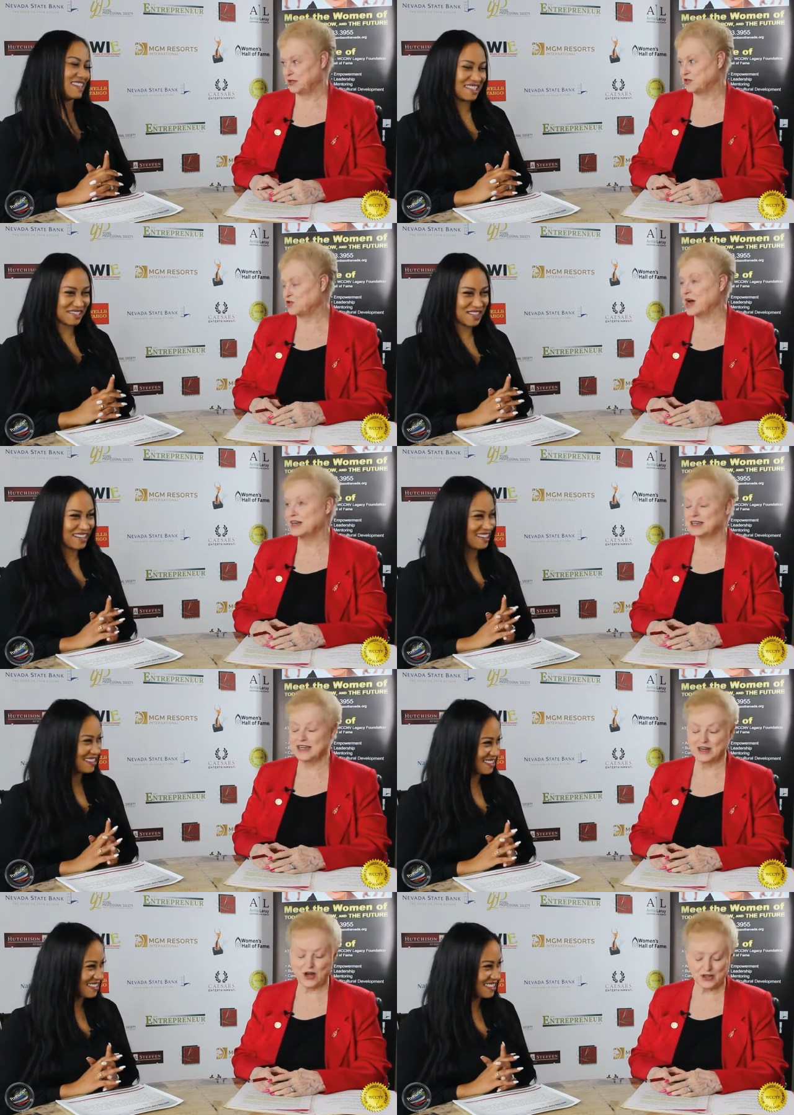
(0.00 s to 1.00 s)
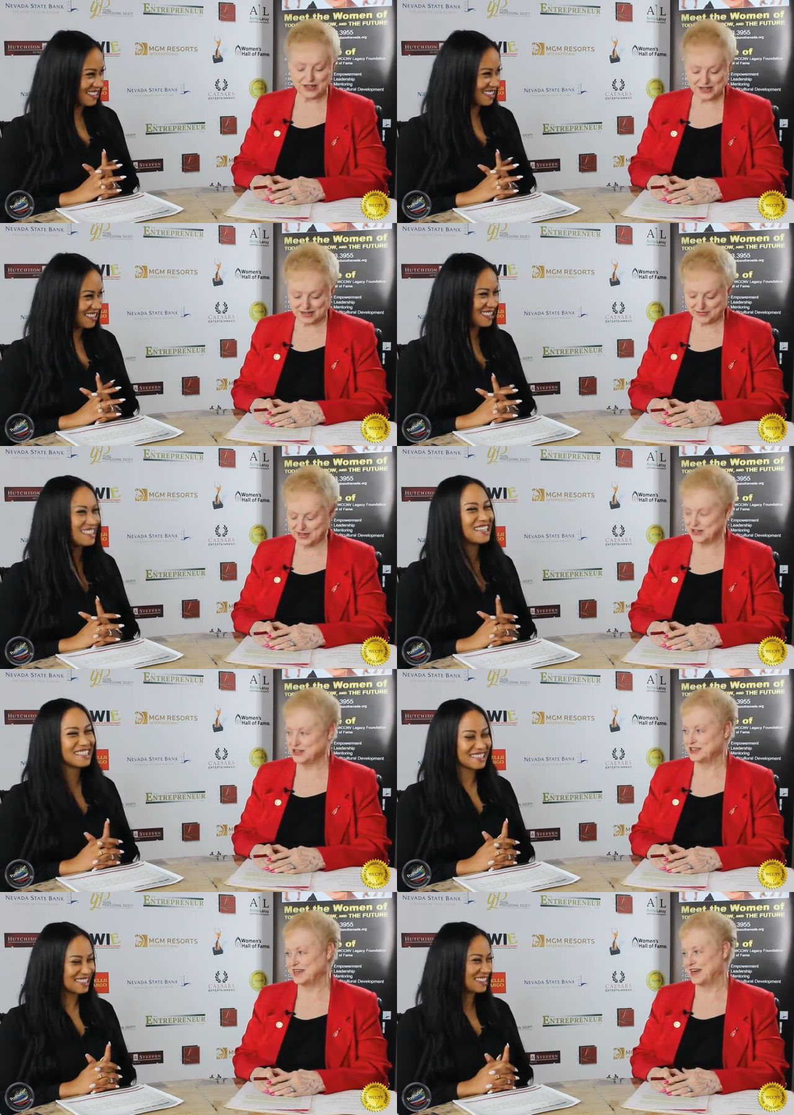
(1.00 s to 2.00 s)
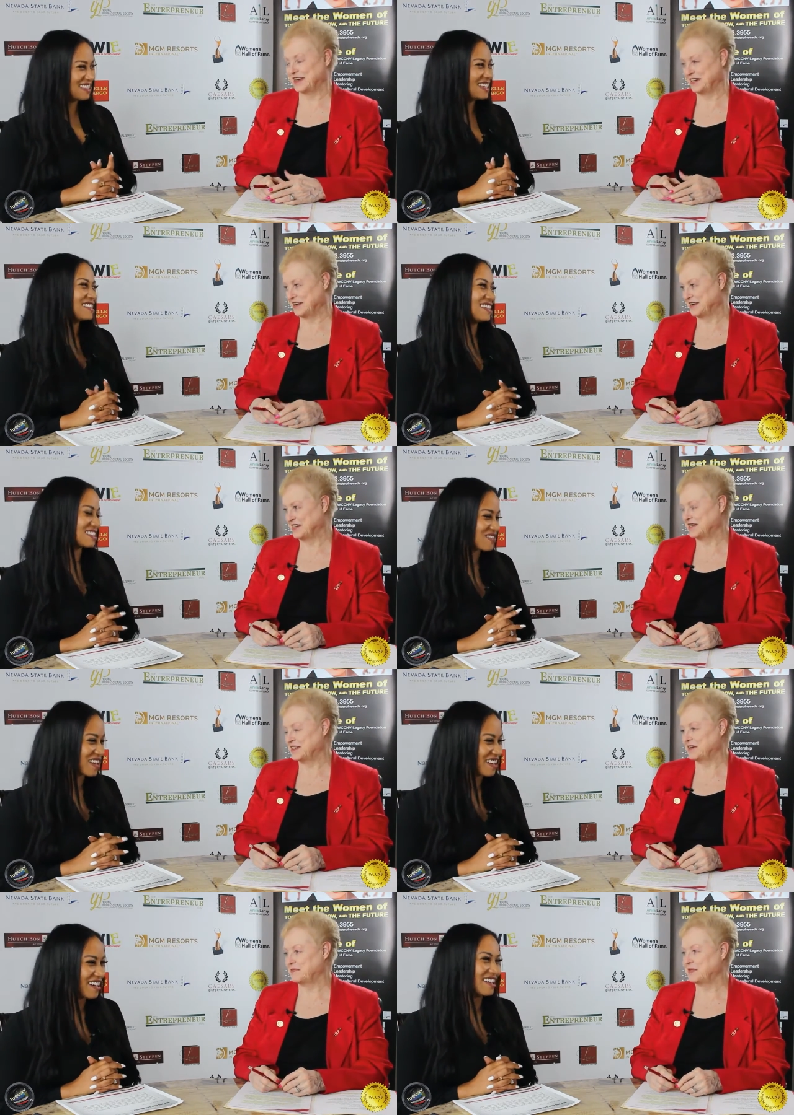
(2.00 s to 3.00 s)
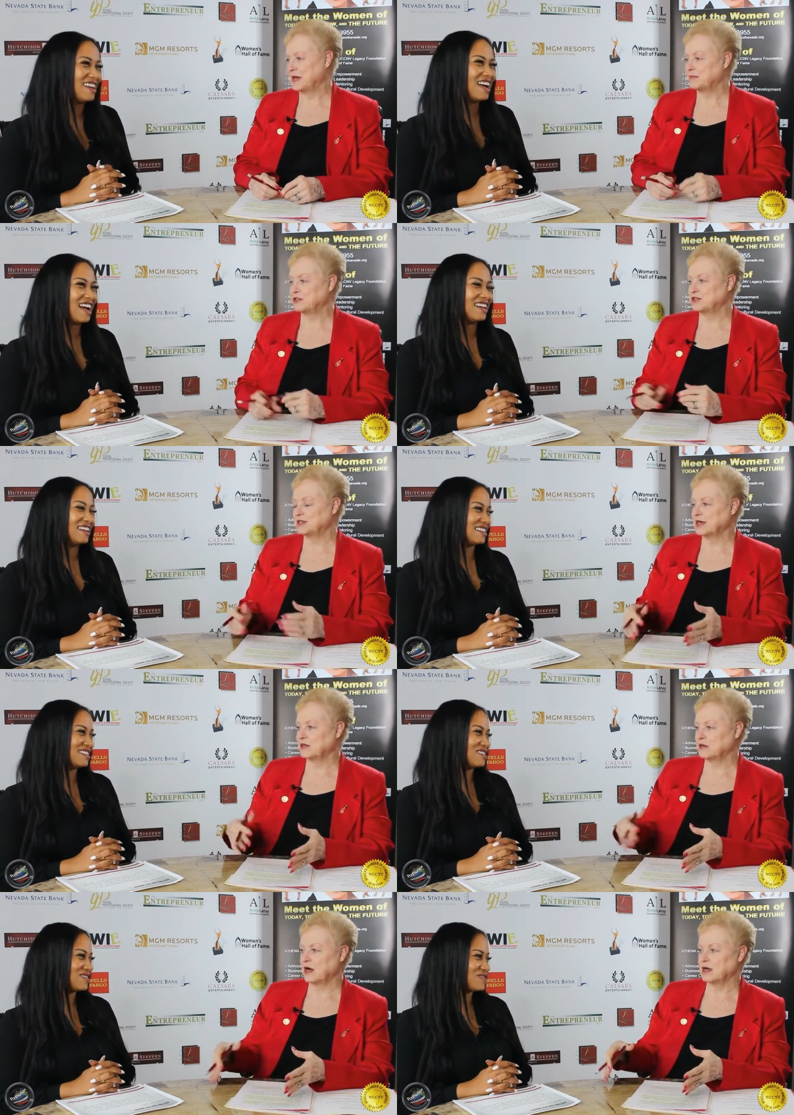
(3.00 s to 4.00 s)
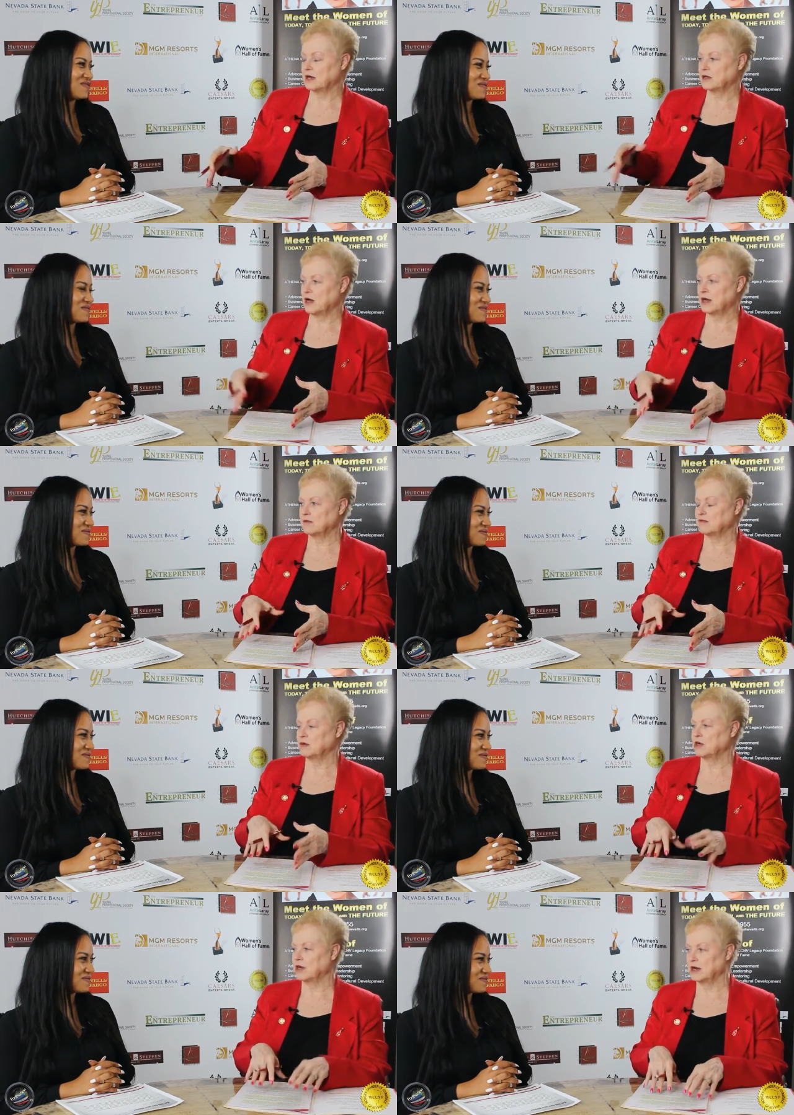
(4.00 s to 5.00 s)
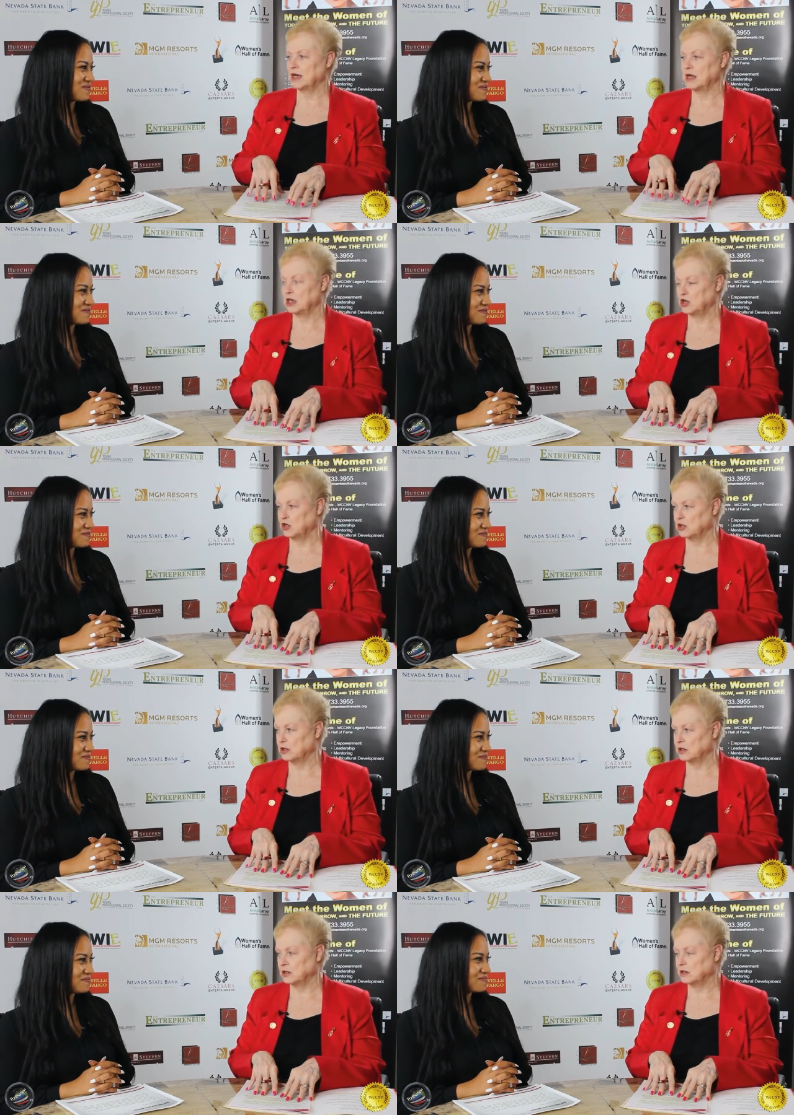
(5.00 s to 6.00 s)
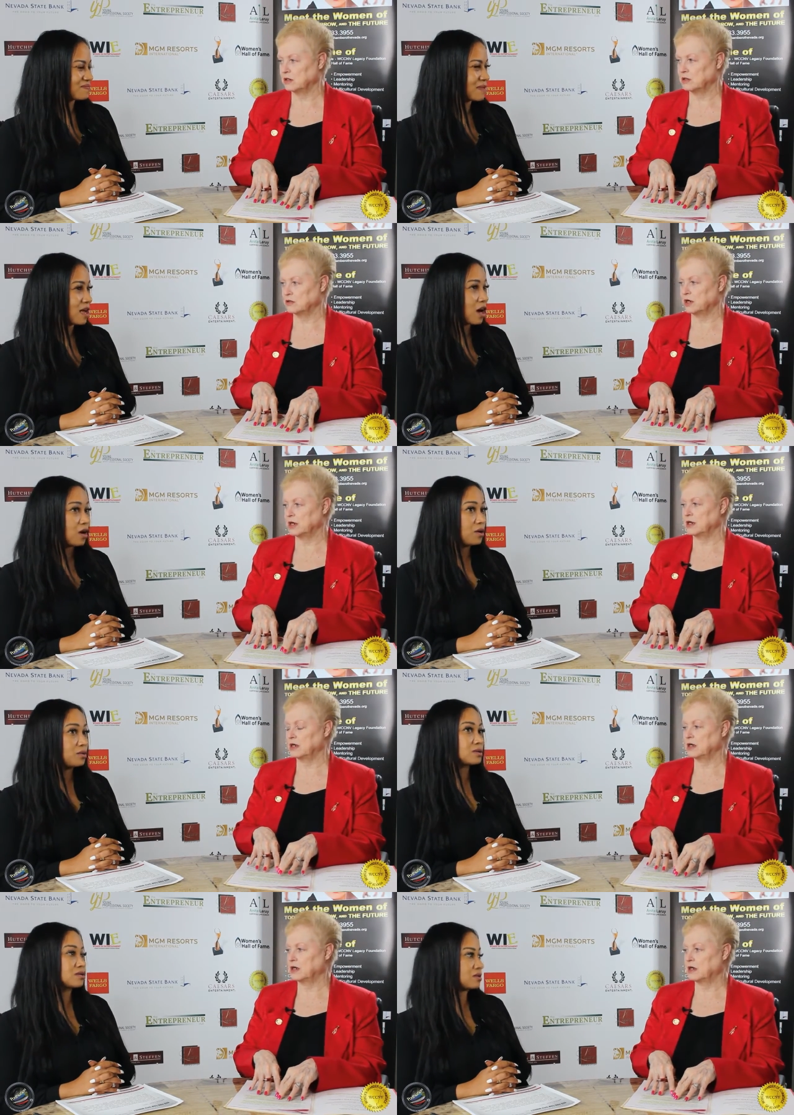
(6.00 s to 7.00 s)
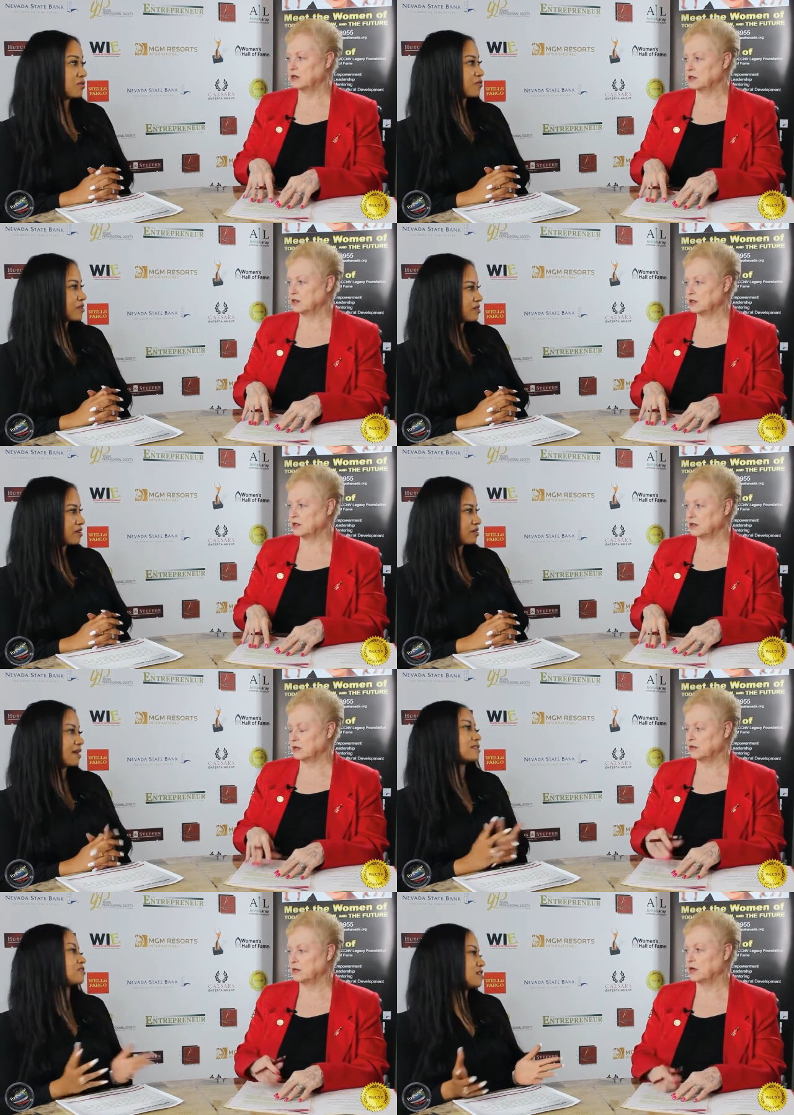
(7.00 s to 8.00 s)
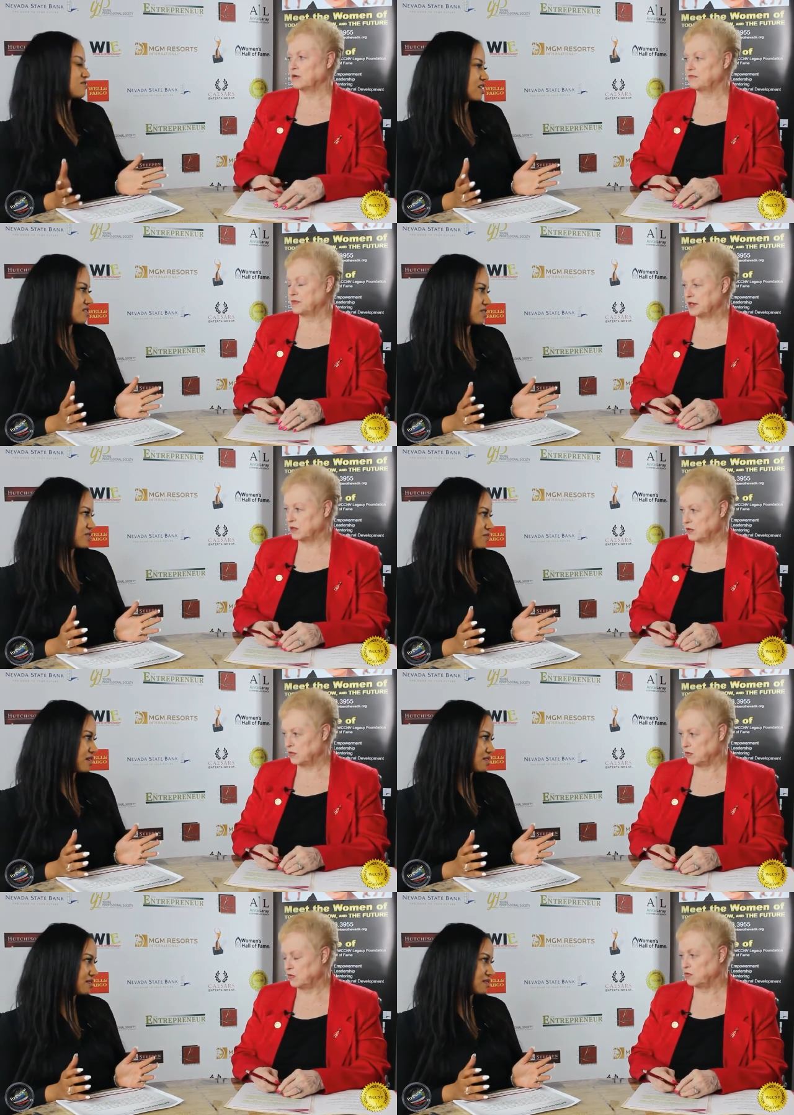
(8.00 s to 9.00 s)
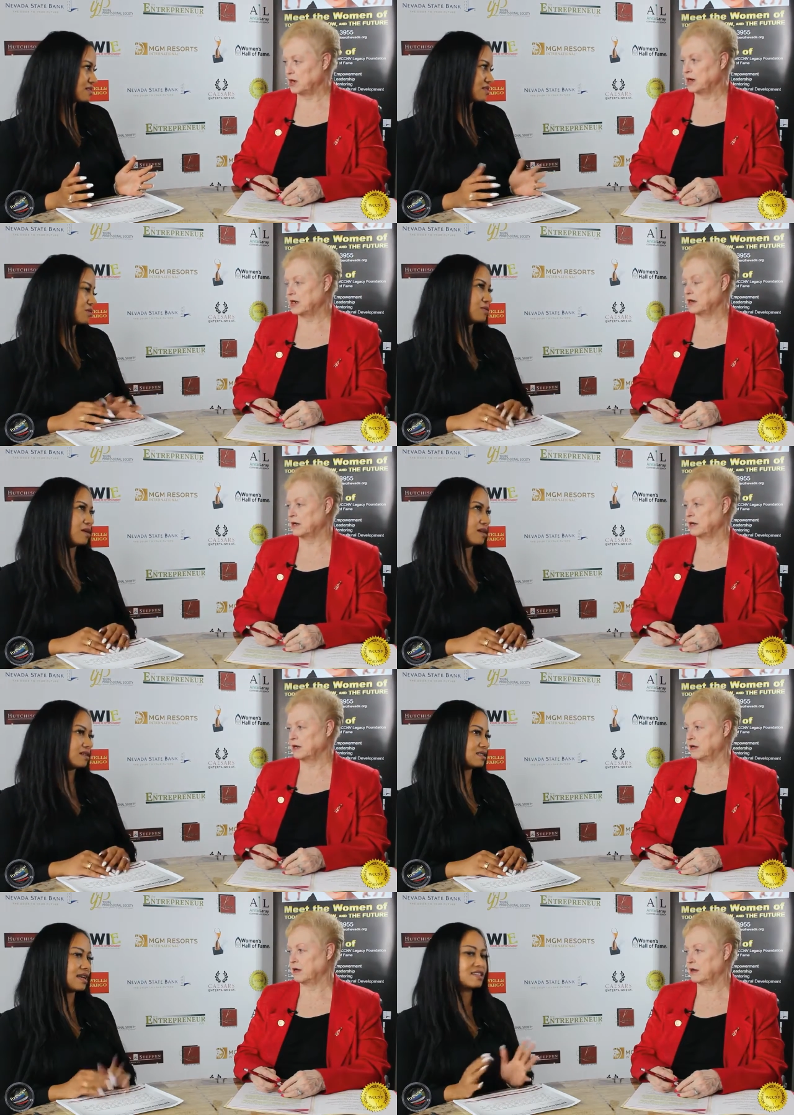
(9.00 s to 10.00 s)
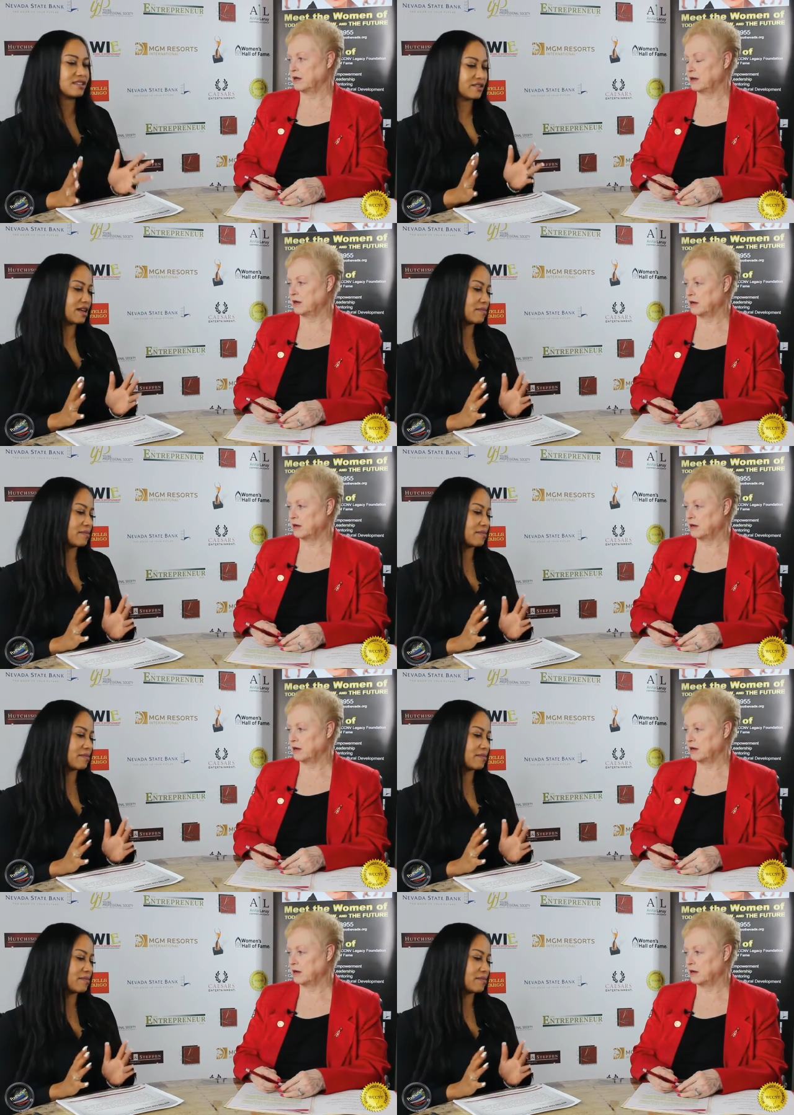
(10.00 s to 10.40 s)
Speaker 1: Yes, You're trying to get all the teams, yes. I should say. Yes, we are. But you said they're not, a lot
Speaker 2: of them are not here doing. Oh, so for the, like the Las Vegas 51s, right. who are changing their